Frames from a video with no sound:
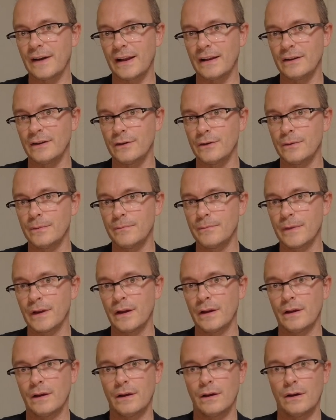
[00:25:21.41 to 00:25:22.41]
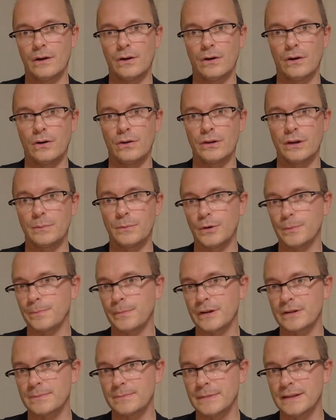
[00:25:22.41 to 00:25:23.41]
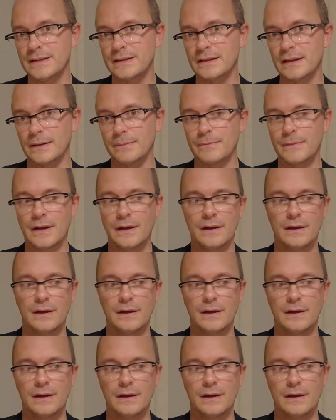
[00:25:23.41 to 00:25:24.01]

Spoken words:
value on the Modbus meter.